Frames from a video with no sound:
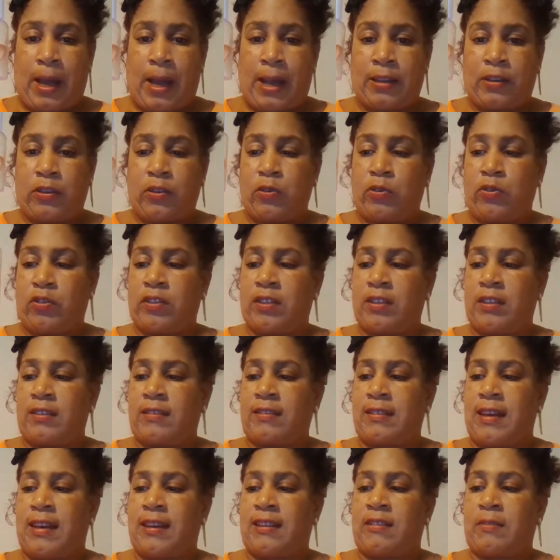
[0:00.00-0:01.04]
I use this
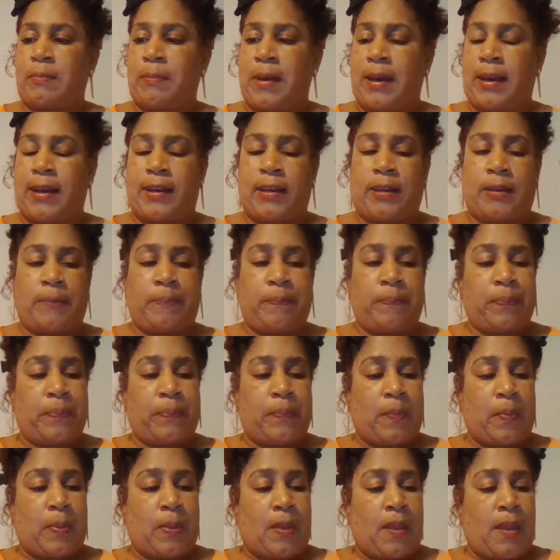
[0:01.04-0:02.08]
as my
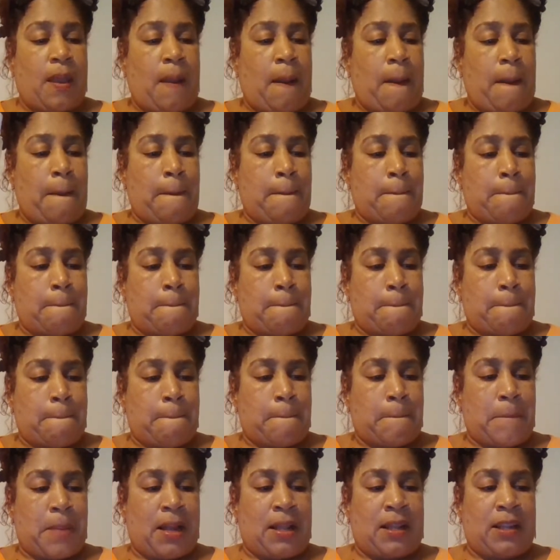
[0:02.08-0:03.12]

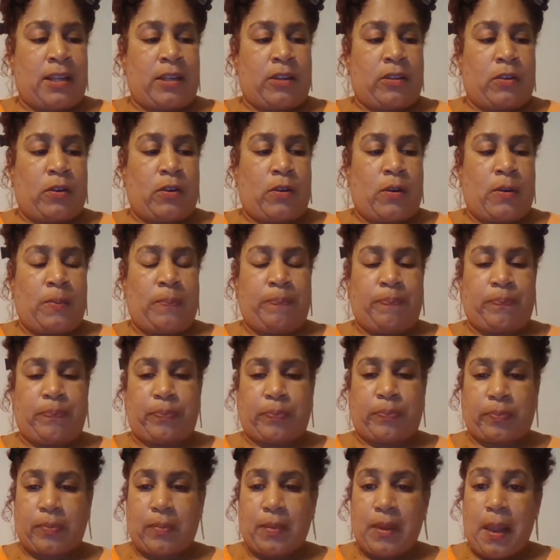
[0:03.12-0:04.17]
little
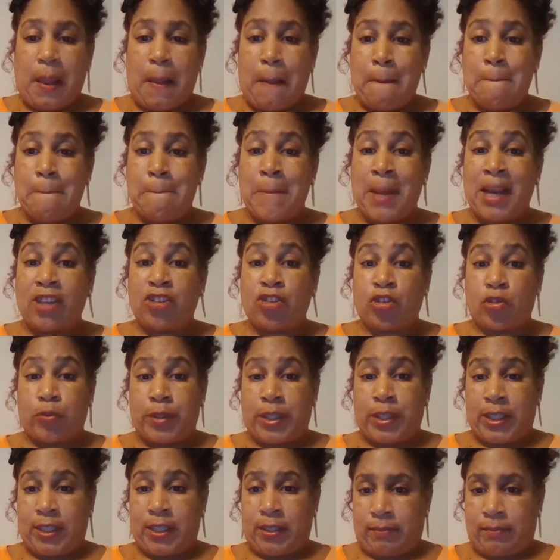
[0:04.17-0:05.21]

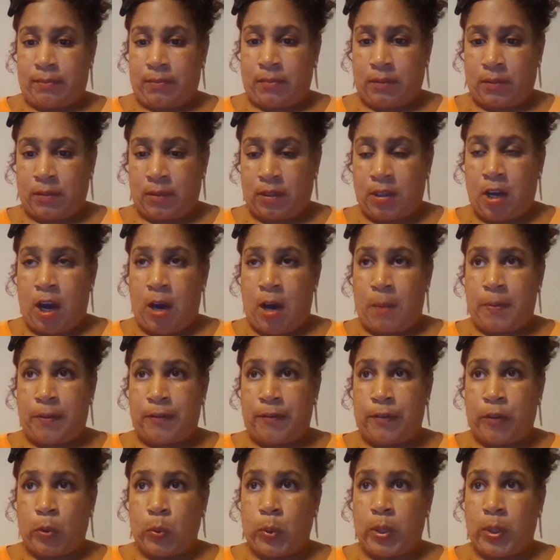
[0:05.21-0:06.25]
measuring cup, if
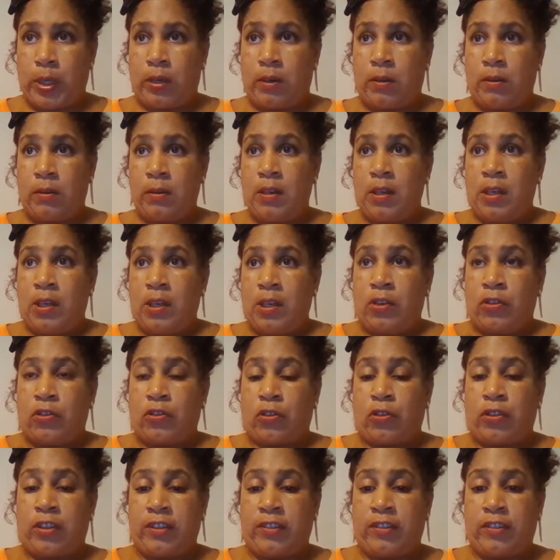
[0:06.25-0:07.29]
you will. So
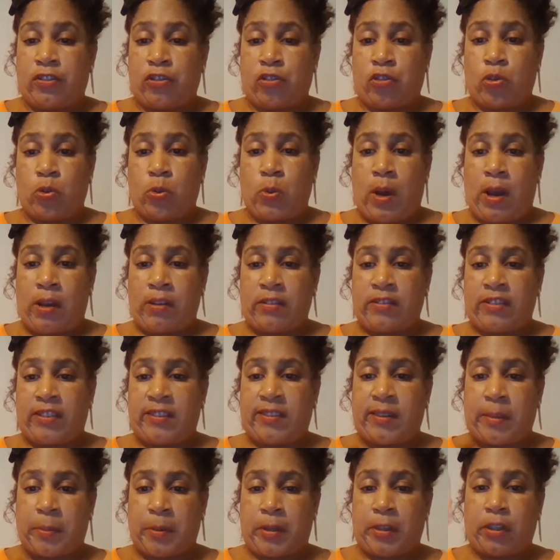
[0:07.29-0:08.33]
this is 2 ounces.
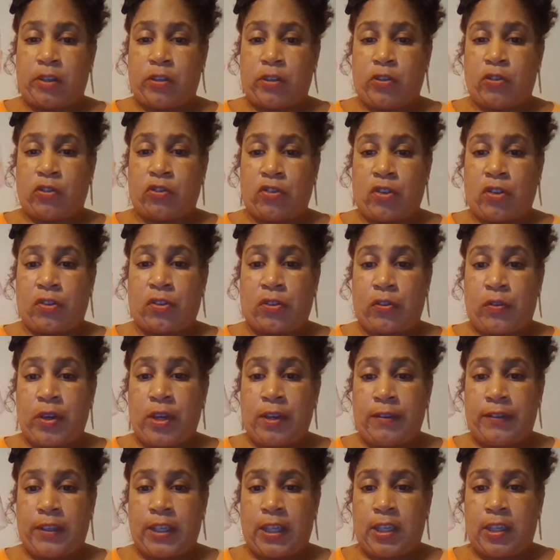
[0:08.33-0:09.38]
I'm going to use 3
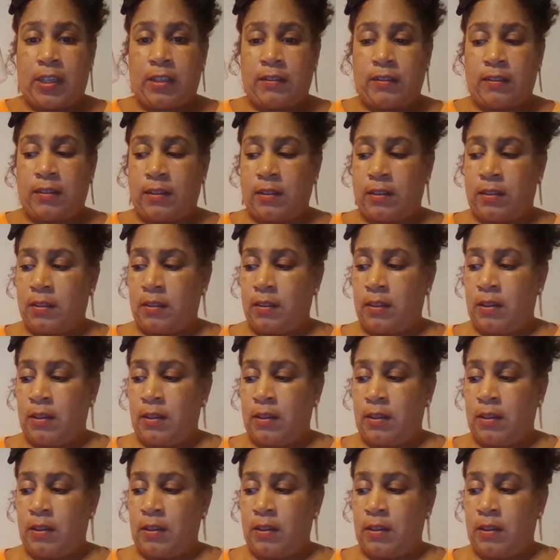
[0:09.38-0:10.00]
of these